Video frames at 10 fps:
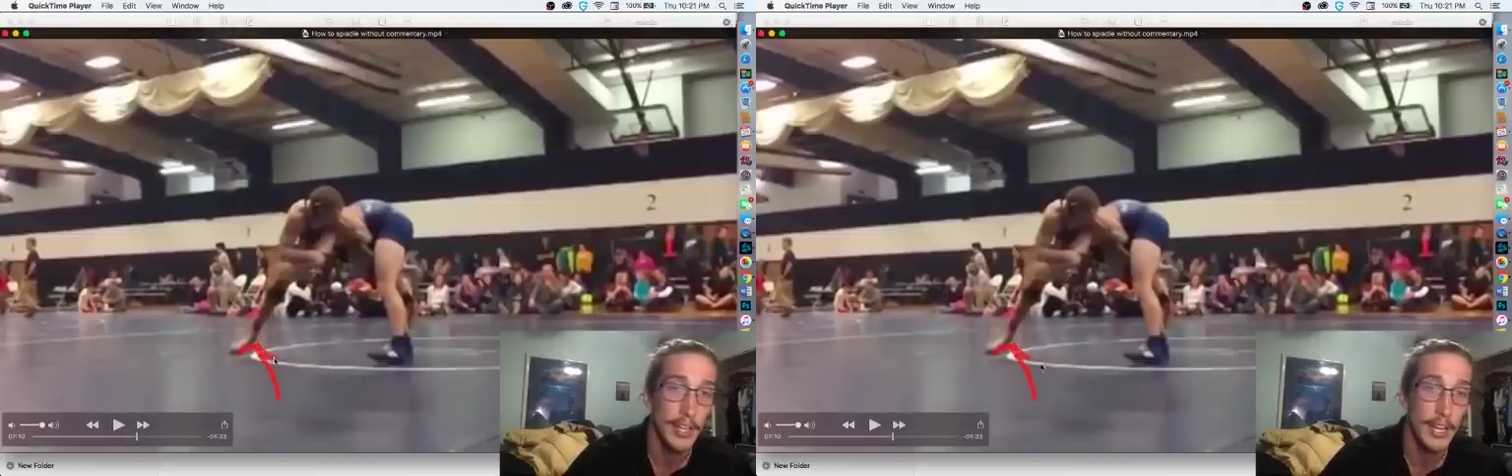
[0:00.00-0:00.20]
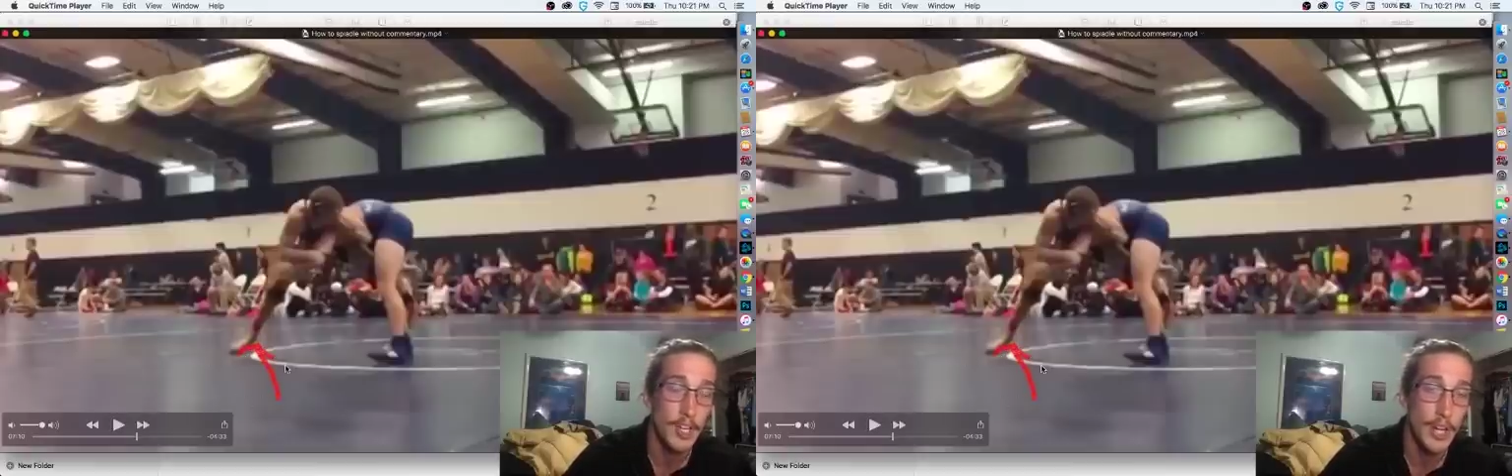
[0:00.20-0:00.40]

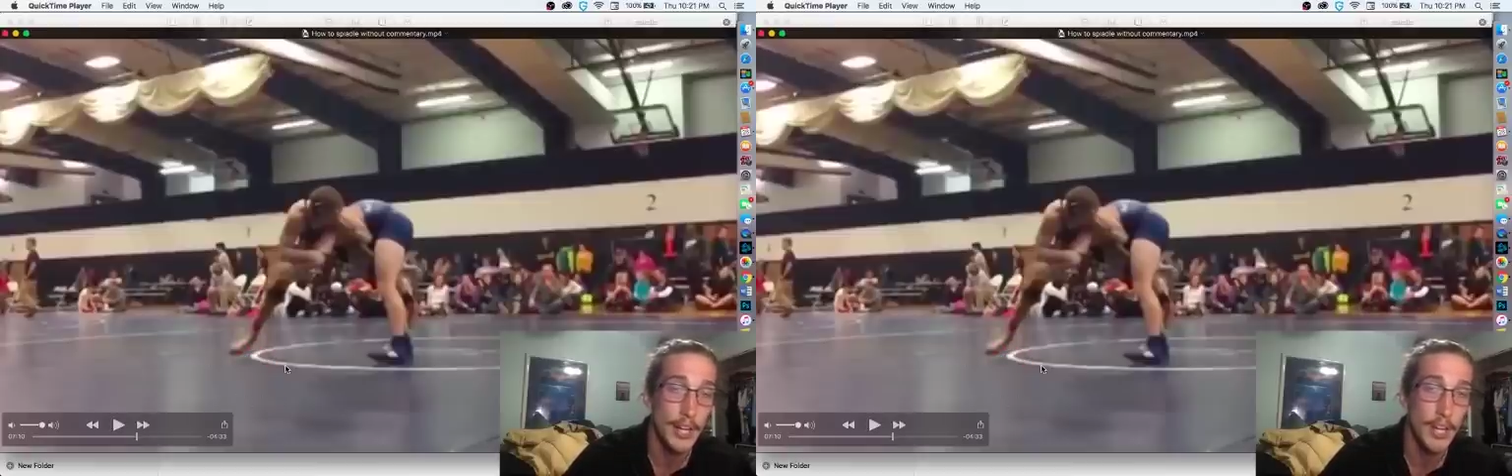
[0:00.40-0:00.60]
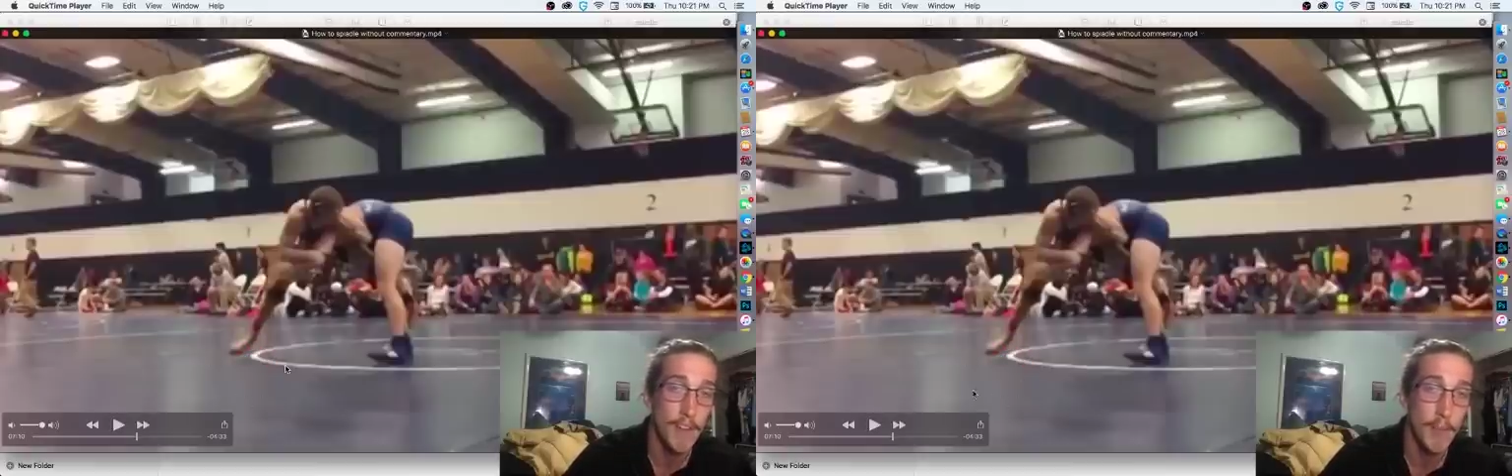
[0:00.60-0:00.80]
and try
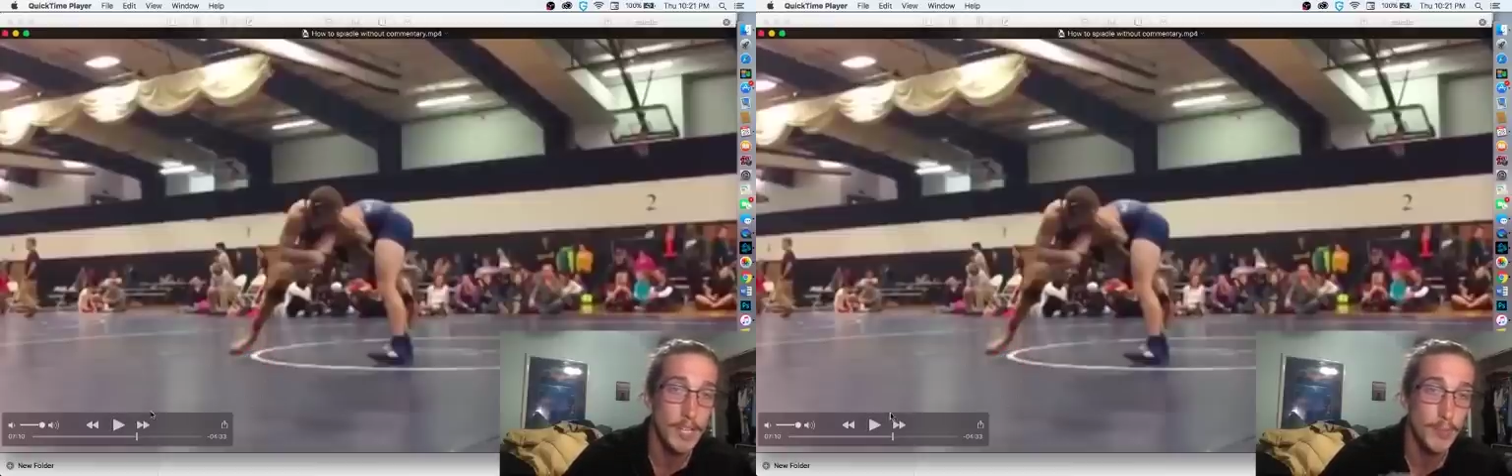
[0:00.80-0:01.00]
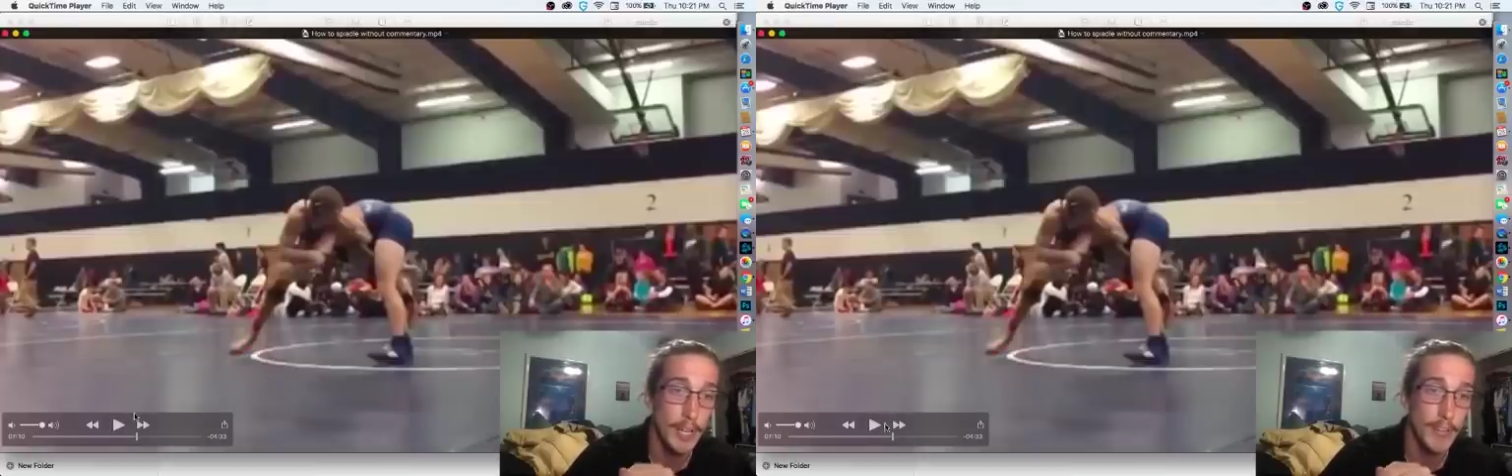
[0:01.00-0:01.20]
to go for my
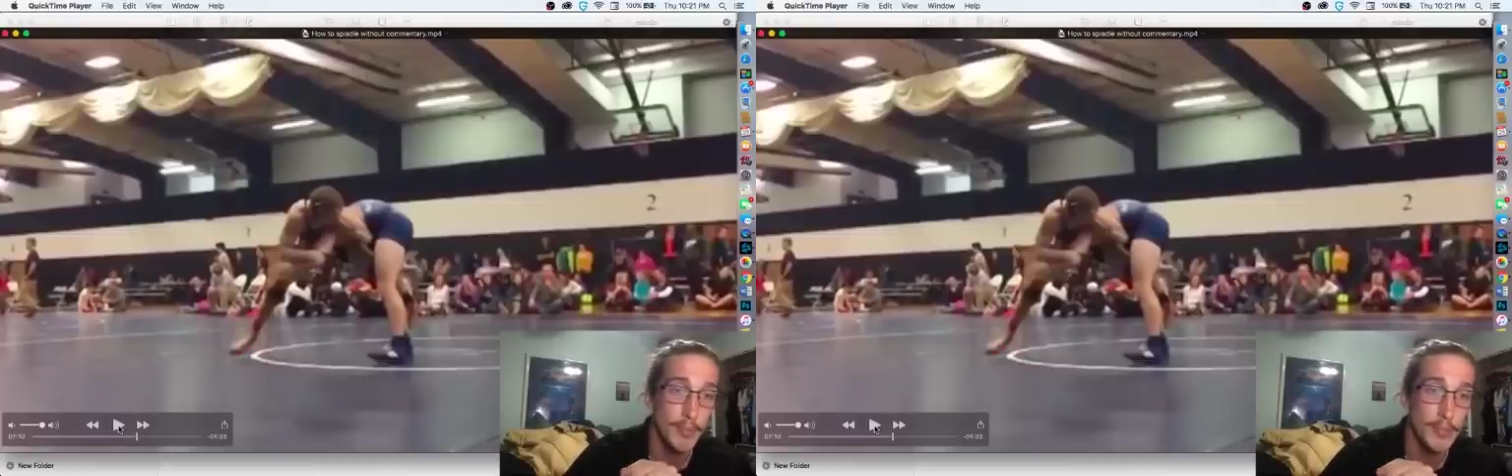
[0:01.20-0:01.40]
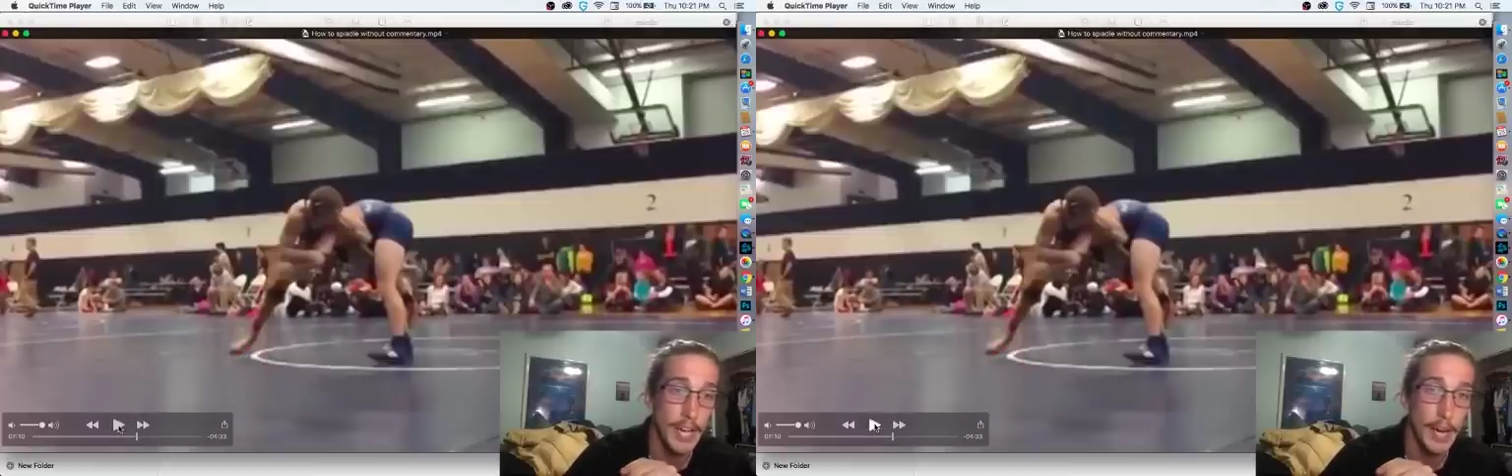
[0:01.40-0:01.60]
Spladle
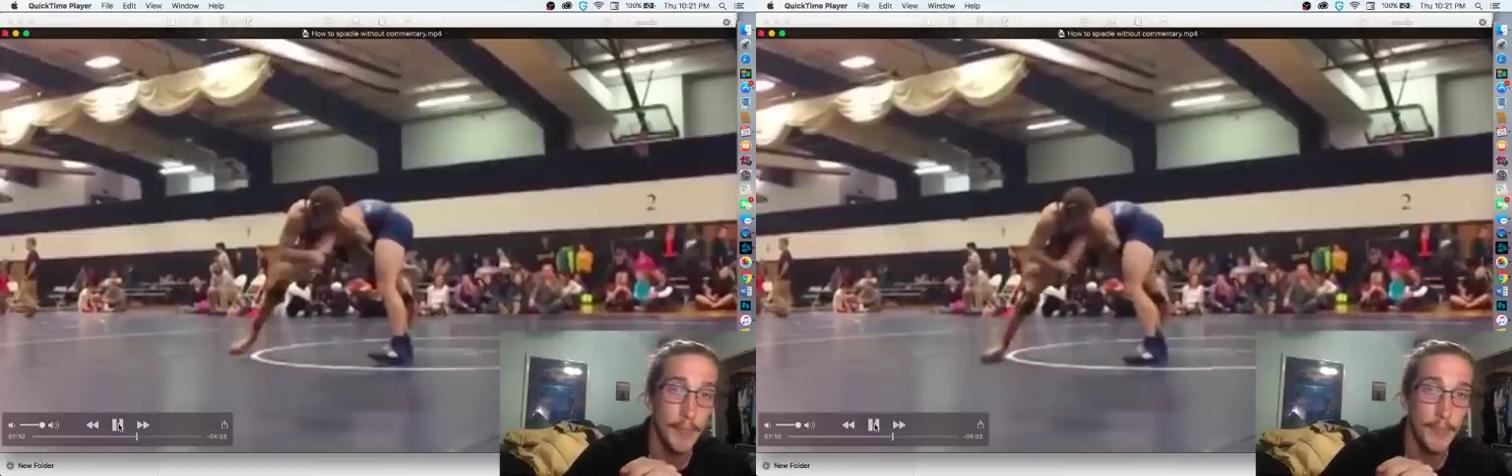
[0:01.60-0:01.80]
from top.